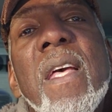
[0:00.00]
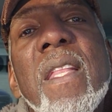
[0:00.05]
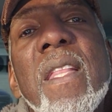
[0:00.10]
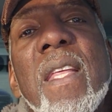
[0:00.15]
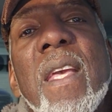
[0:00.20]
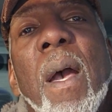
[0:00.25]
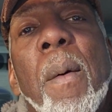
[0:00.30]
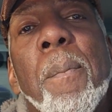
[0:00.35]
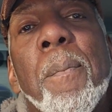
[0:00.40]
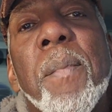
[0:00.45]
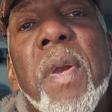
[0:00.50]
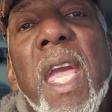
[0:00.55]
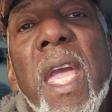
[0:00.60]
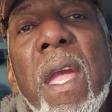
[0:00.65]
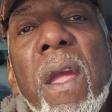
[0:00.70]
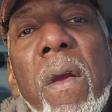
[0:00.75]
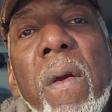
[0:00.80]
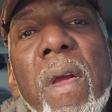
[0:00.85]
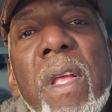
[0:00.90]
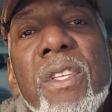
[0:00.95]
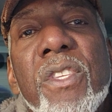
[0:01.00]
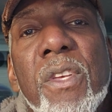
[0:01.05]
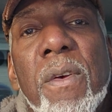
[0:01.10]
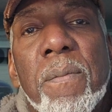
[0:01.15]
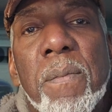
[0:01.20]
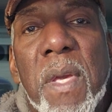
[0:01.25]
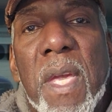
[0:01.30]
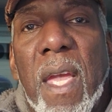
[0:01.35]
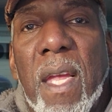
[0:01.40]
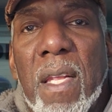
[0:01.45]
The appearance
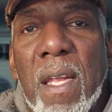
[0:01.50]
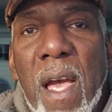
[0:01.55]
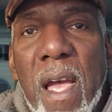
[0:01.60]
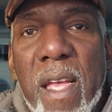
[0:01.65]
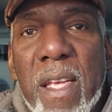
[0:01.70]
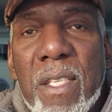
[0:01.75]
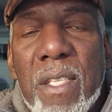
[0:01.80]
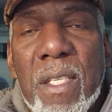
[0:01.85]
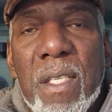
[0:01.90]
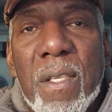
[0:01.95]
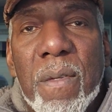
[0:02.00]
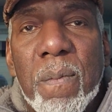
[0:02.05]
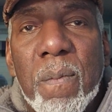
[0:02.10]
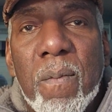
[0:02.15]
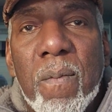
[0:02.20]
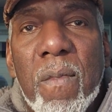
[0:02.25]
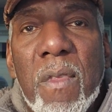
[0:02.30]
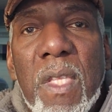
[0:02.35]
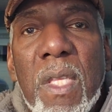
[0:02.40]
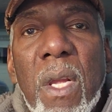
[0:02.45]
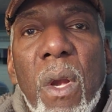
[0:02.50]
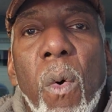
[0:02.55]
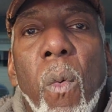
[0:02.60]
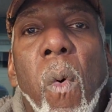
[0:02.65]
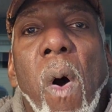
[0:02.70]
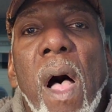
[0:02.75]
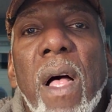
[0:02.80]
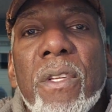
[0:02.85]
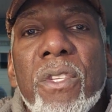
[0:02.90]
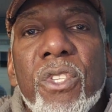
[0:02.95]
of being nice
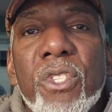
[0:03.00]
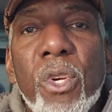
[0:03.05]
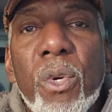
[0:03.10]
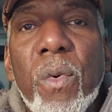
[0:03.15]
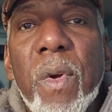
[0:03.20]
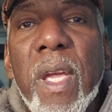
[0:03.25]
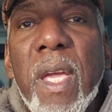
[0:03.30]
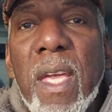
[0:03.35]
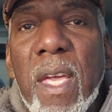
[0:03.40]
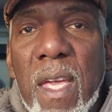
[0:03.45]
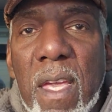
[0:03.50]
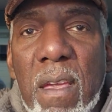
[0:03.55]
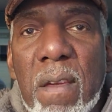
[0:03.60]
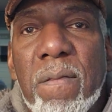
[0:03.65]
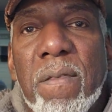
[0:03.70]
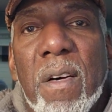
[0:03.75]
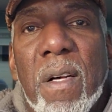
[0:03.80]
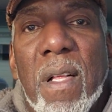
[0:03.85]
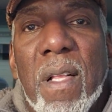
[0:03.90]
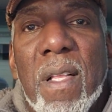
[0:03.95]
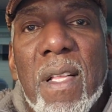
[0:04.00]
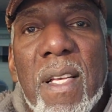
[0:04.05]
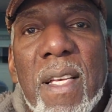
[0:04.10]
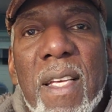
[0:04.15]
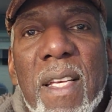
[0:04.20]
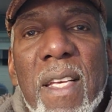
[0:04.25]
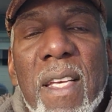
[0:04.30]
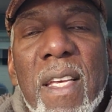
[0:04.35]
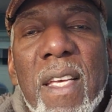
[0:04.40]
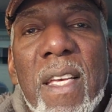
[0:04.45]
while doing evil
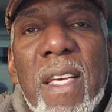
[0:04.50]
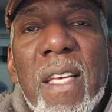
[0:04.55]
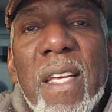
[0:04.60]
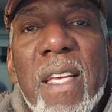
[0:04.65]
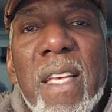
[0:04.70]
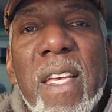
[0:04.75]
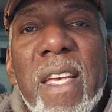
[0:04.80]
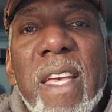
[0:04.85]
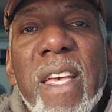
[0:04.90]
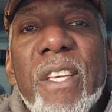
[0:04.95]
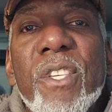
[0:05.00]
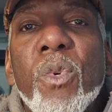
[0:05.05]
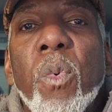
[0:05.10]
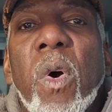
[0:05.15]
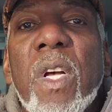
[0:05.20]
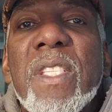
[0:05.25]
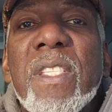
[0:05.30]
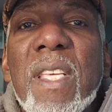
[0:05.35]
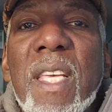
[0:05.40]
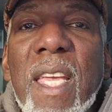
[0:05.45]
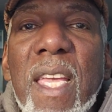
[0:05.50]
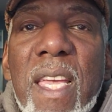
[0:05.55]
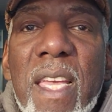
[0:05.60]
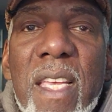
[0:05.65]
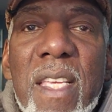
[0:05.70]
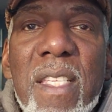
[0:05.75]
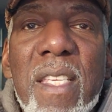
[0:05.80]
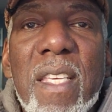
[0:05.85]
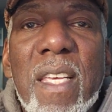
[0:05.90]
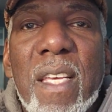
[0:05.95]
is what's
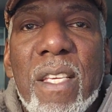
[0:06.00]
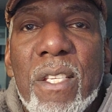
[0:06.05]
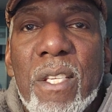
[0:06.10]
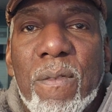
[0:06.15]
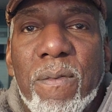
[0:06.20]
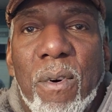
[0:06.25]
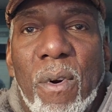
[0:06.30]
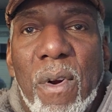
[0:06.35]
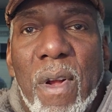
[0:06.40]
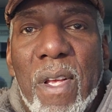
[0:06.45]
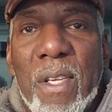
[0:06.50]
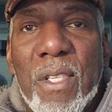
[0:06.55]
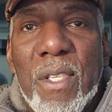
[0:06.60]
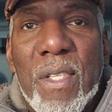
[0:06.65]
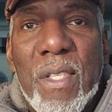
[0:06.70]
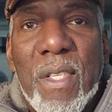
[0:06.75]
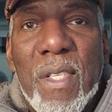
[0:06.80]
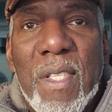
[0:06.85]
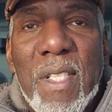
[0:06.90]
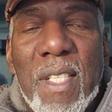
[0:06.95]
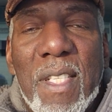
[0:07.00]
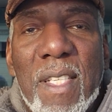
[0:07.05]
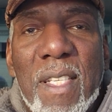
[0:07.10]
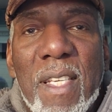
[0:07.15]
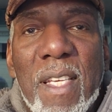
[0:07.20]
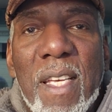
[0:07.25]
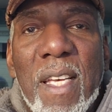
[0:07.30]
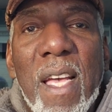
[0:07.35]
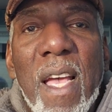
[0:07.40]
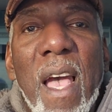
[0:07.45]
easiest for us.
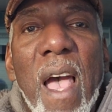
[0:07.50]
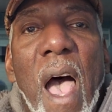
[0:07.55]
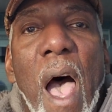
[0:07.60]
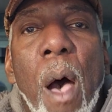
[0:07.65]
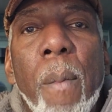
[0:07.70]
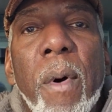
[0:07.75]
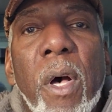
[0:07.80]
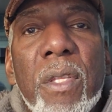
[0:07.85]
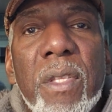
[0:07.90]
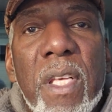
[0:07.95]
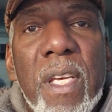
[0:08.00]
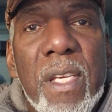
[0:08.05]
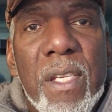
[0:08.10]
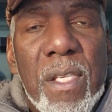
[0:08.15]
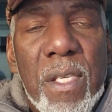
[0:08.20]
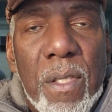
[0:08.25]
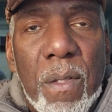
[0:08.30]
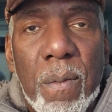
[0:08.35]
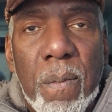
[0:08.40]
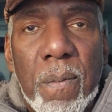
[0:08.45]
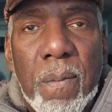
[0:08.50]
How about this?